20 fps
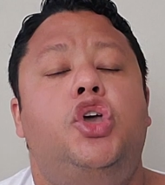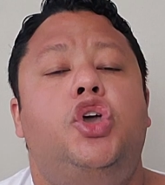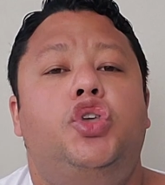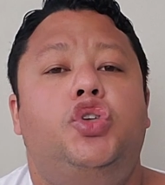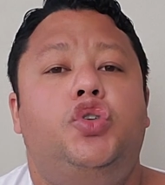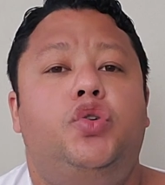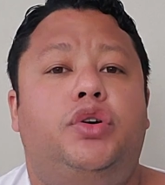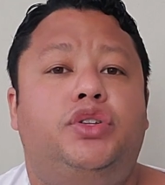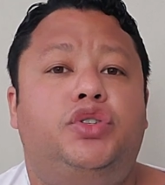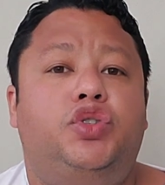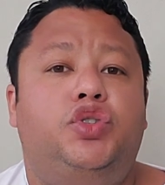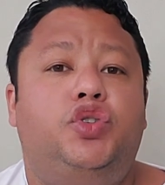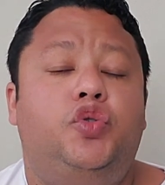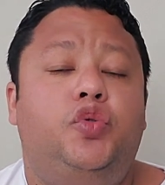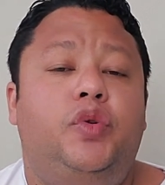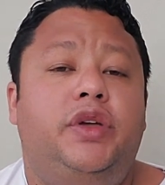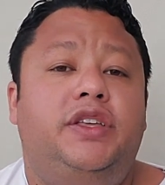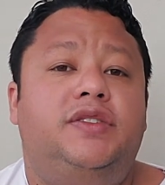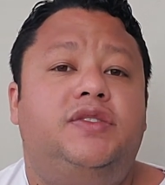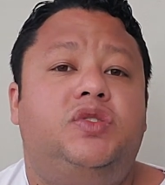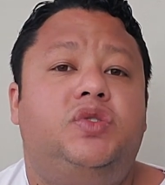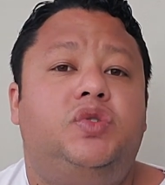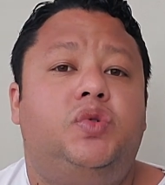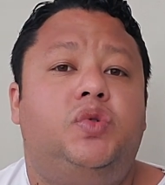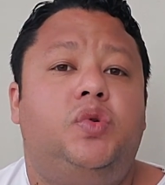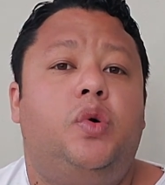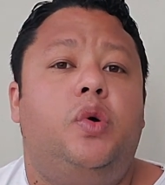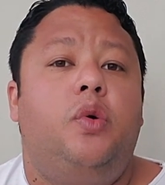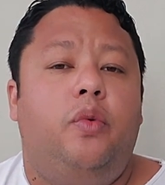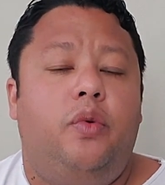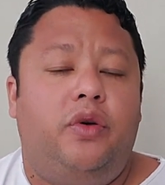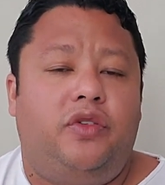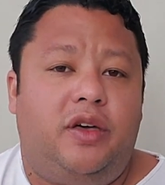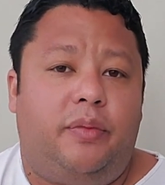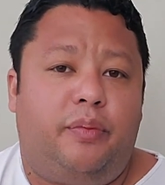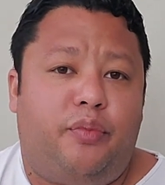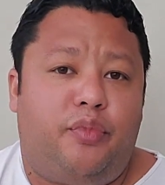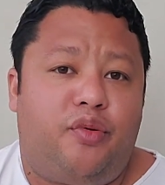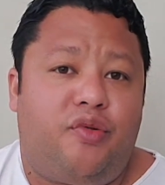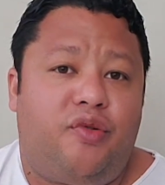you're doing so with
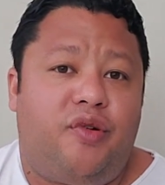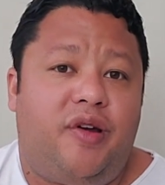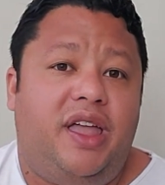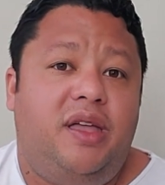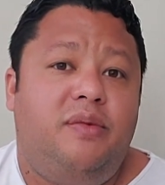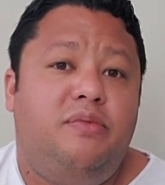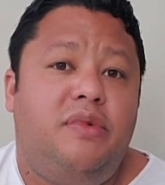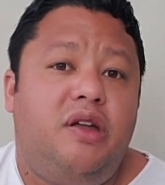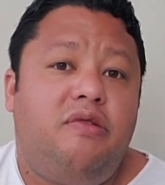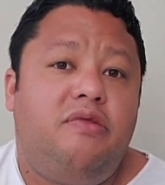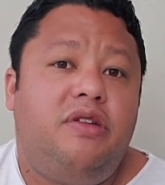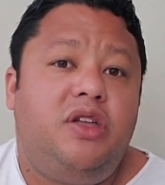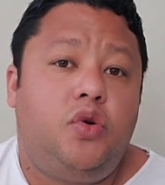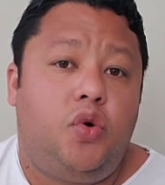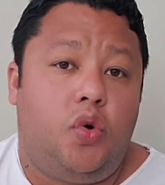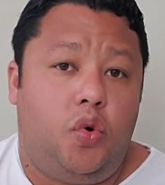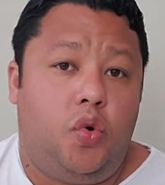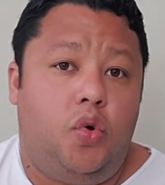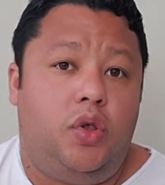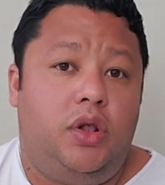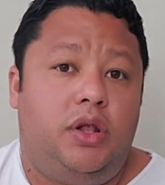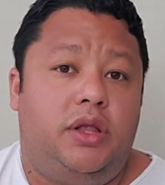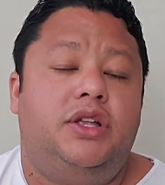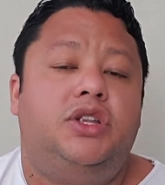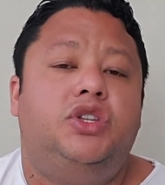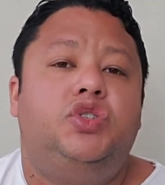a primary goal